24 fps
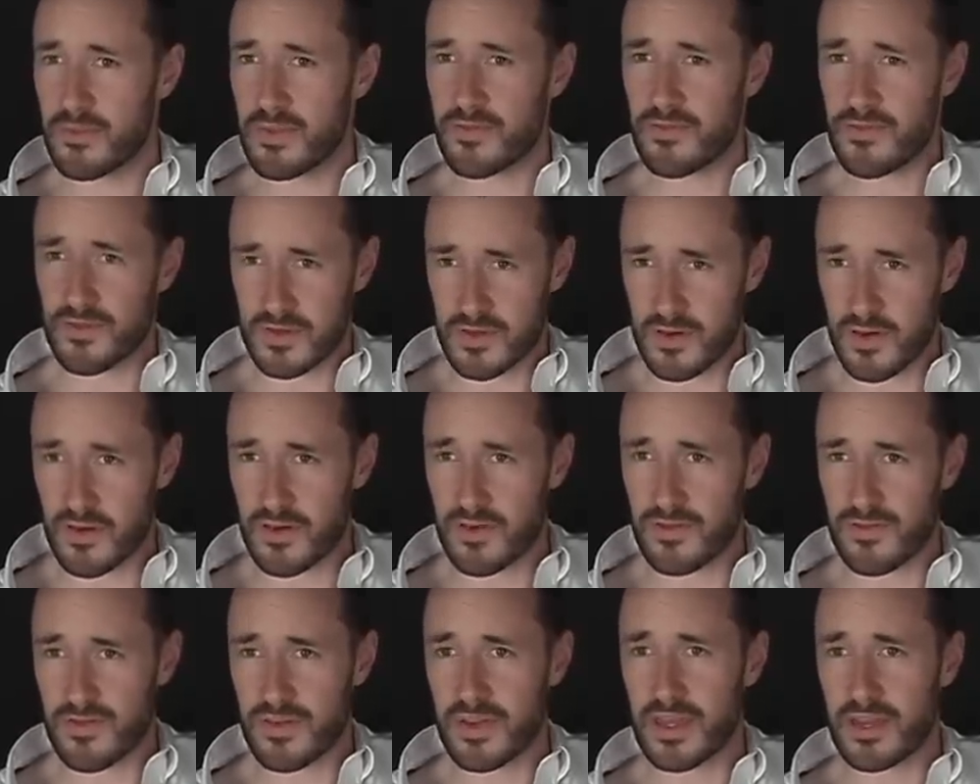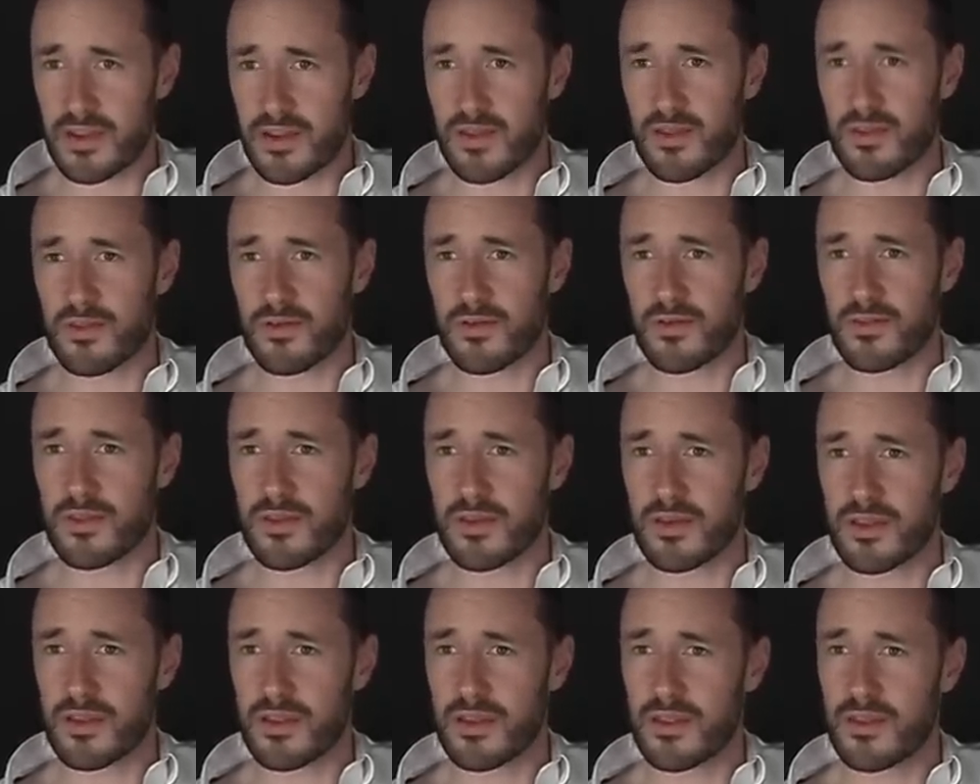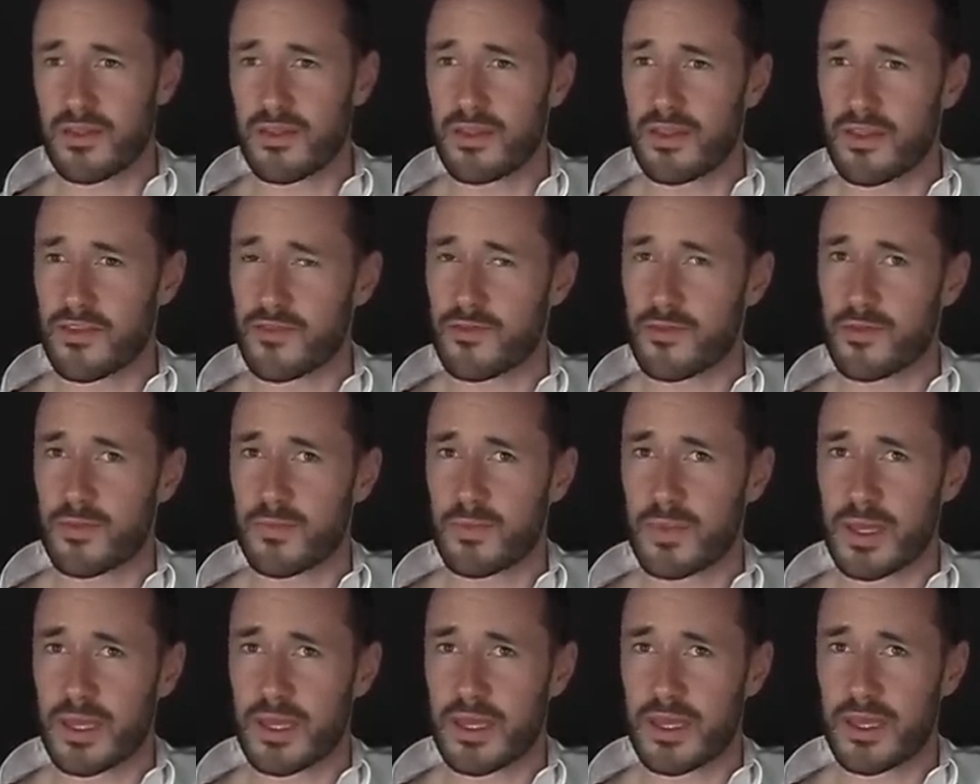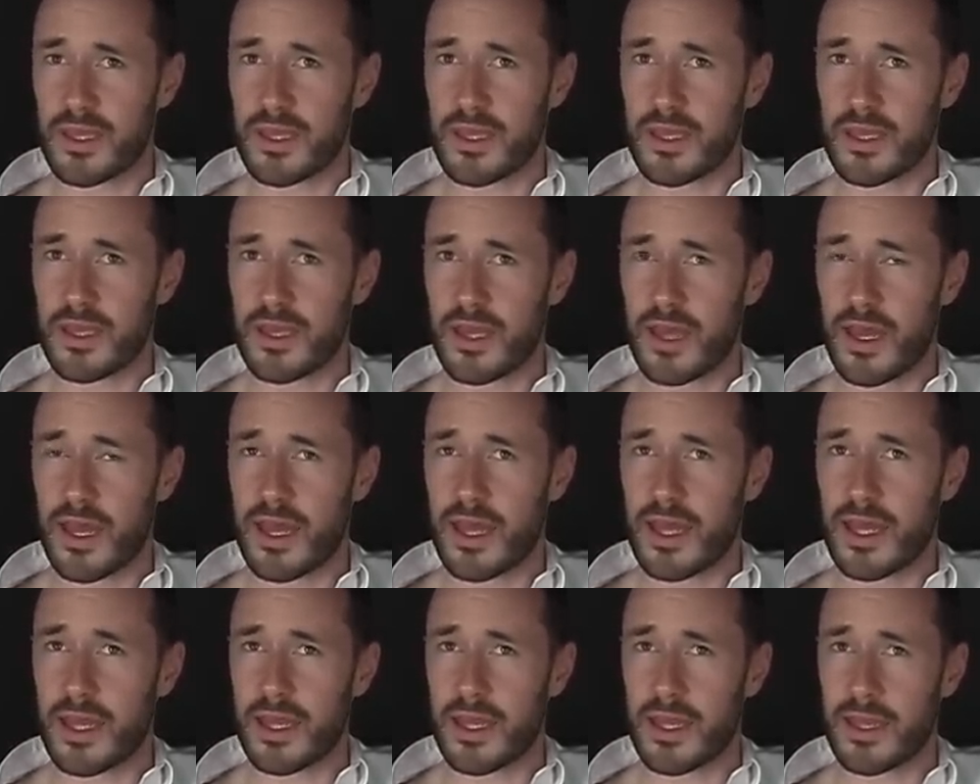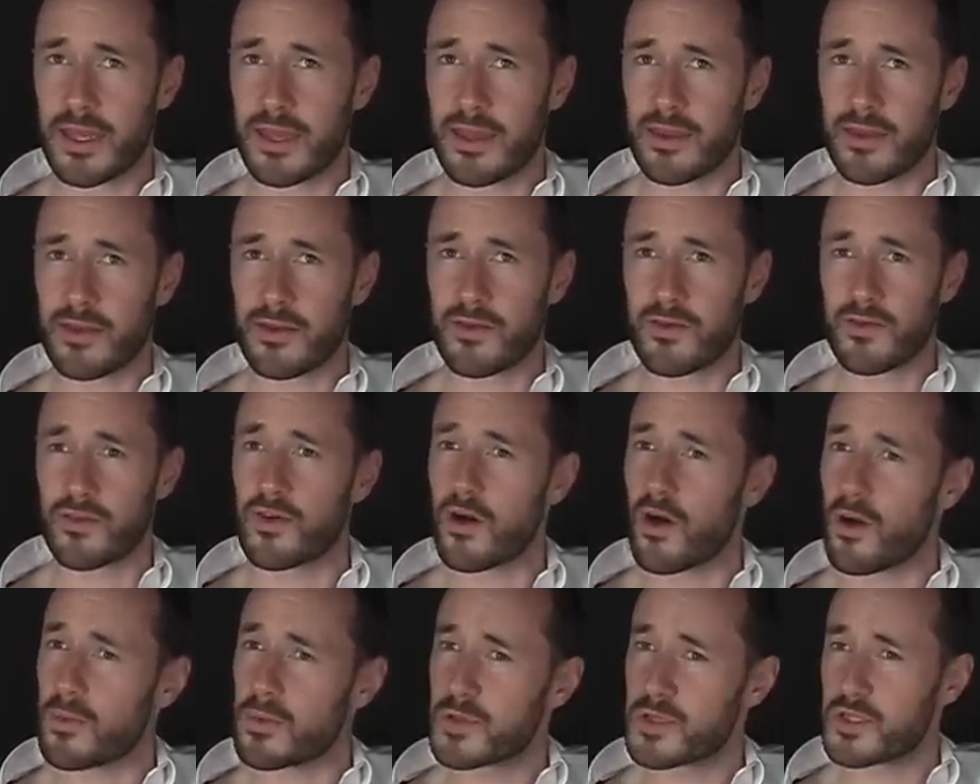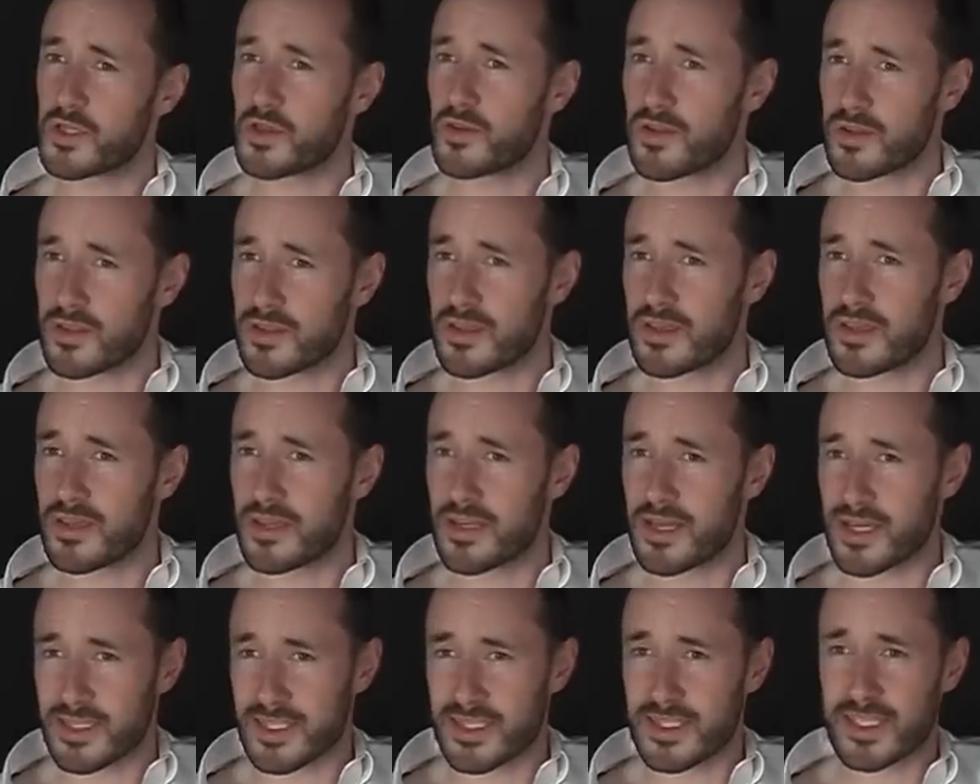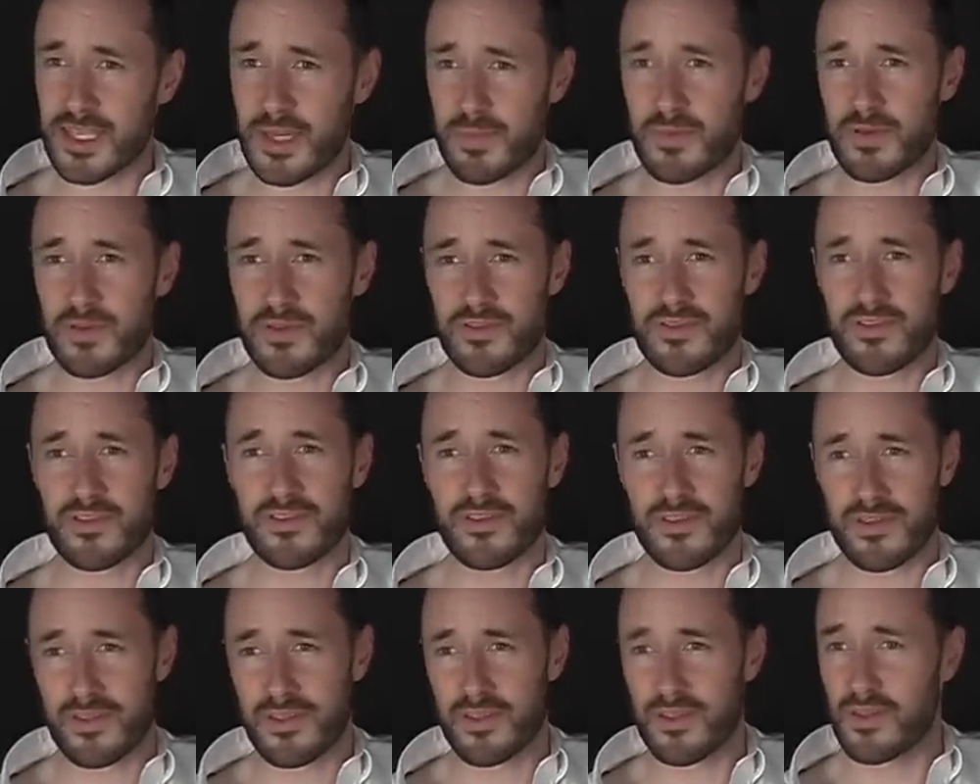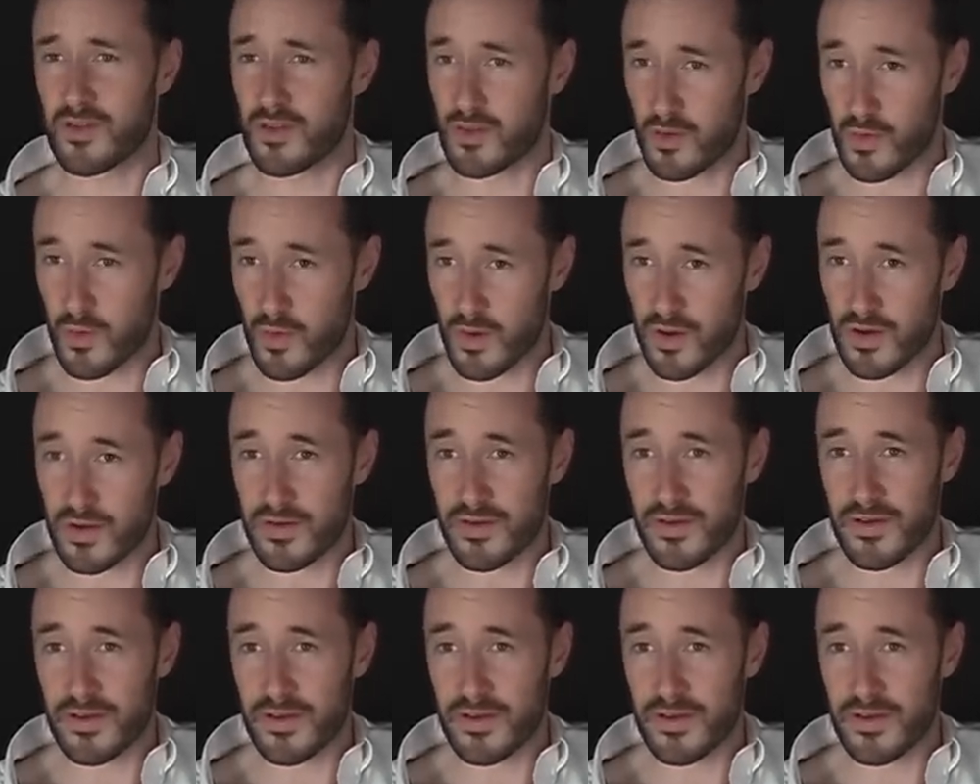the photography, and I thought that this would be a good opportunity, a step into the door